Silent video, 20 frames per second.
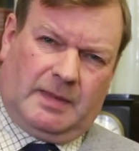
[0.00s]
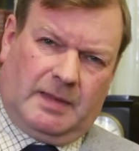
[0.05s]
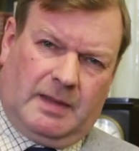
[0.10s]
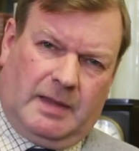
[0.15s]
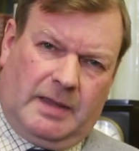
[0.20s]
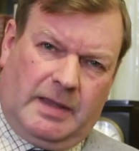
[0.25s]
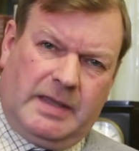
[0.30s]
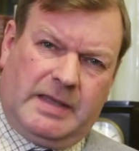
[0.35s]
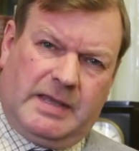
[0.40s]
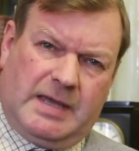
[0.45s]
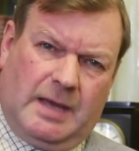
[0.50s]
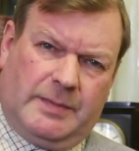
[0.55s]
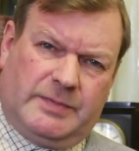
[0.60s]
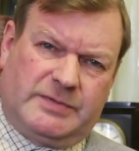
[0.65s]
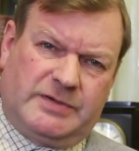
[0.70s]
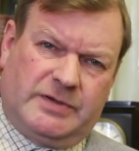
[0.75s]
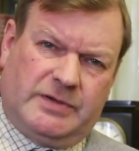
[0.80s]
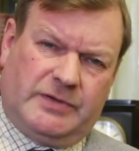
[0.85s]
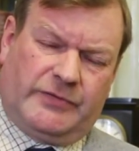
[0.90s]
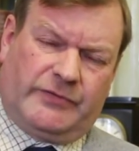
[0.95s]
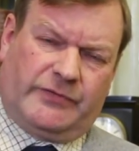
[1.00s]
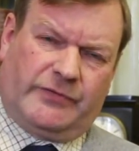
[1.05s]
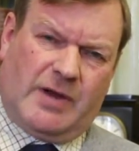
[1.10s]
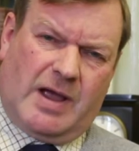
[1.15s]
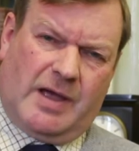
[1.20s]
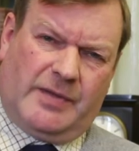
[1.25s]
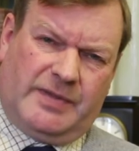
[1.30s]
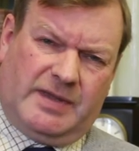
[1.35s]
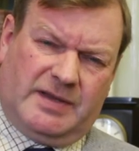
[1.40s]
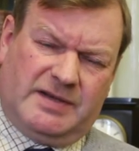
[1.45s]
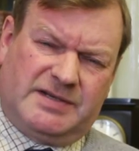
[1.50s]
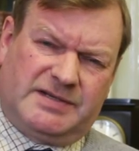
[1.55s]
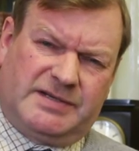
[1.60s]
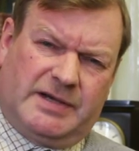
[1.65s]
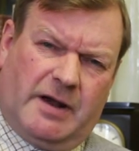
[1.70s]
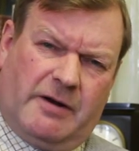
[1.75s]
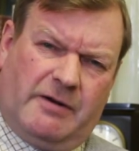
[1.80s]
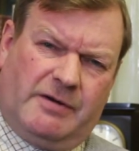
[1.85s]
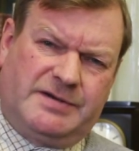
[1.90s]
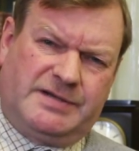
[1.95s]
he kept throughout the
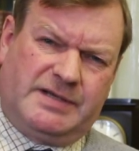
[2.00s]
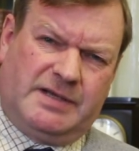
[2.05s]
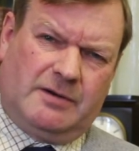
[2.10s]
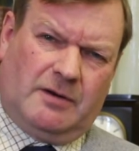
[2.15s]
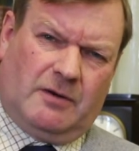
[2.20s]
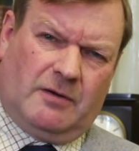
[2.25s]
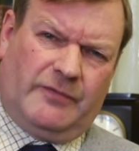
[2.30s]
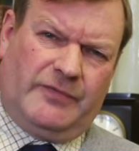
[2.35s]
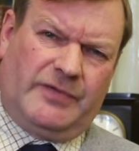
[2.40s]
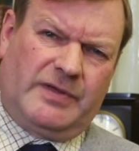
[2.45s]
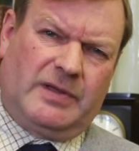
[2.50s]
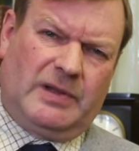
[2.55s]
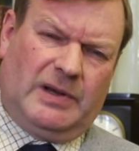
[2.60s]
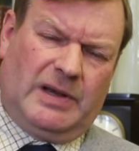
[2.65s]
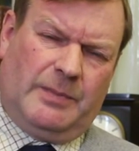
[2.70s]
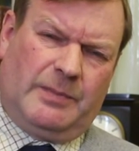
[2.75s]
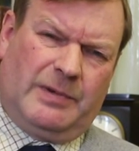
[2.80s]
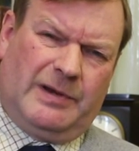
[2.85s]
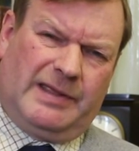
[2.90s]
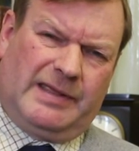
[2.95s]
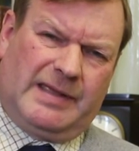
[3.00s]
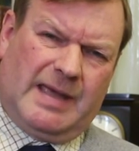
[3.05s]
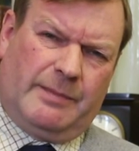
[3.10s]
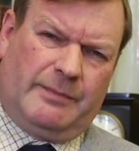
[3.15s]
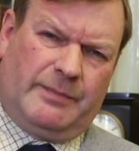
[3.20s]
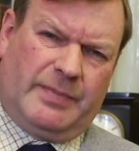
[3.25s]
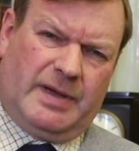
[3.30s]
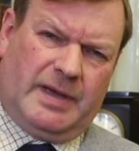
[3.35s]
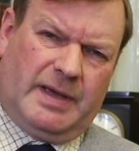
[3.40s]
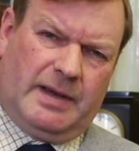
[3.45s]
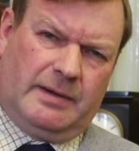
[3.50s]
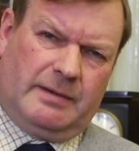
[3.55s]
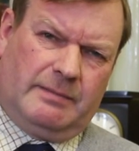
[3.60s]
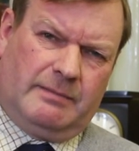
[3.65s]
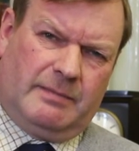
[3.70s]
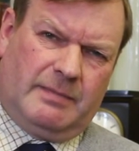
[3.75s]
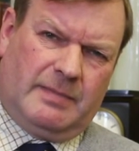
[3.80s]
entirety of the Gallipoli campaign.